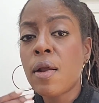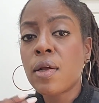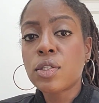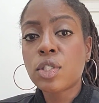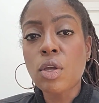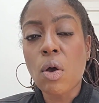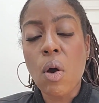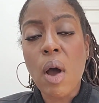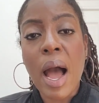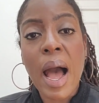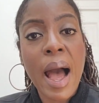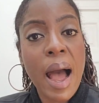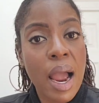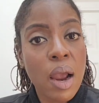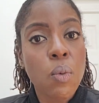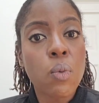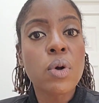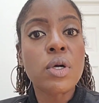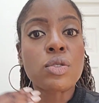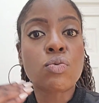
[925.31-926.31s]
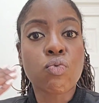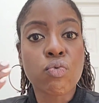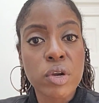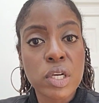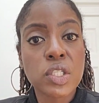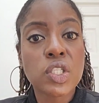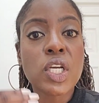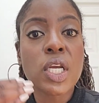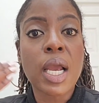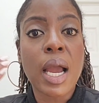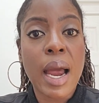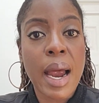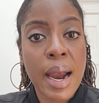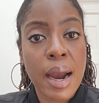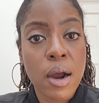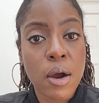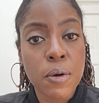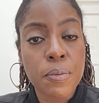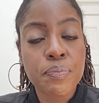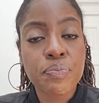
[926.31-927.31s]
So I was reaching
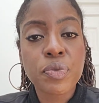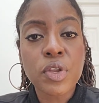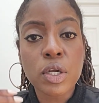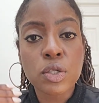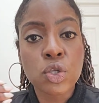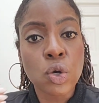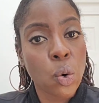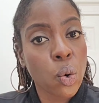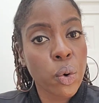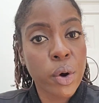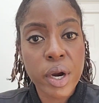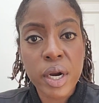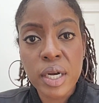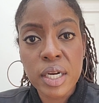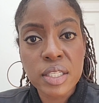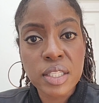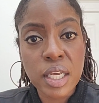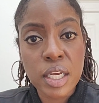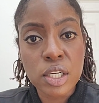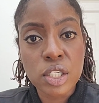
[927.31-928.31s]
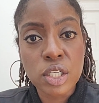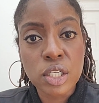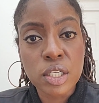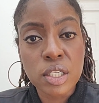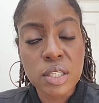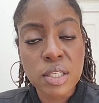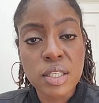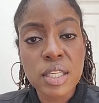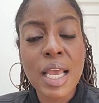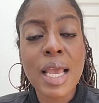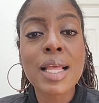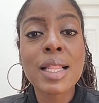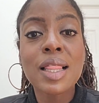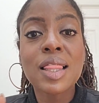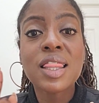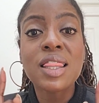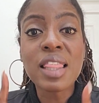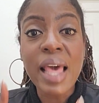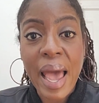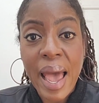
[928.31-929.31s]
out to organizations,
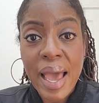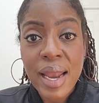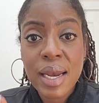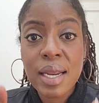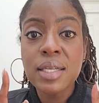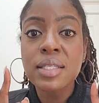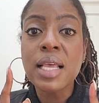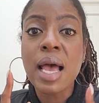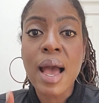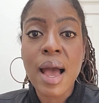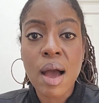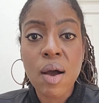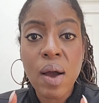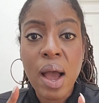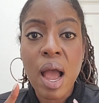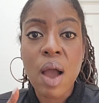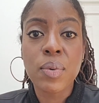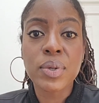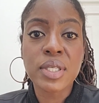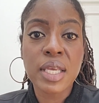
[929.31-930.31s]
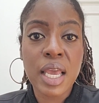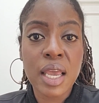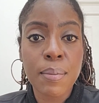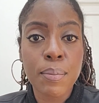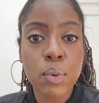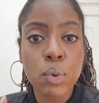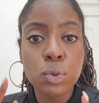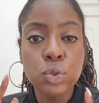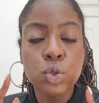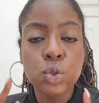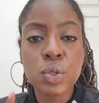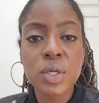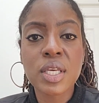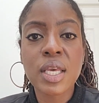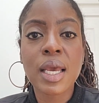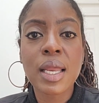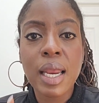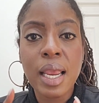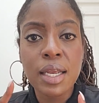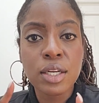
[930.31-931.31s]
and that is how I was able to
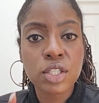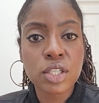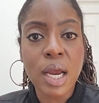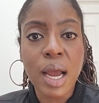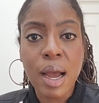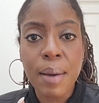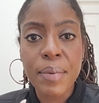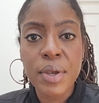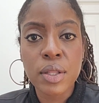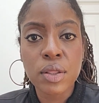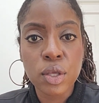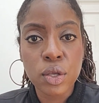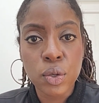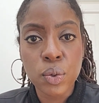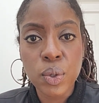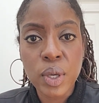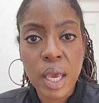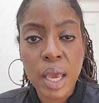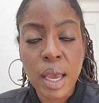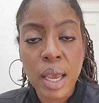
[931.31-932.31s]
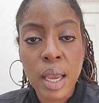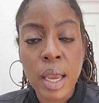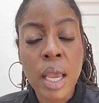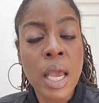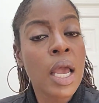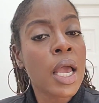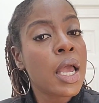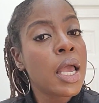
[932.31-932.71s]
get a job in the UK.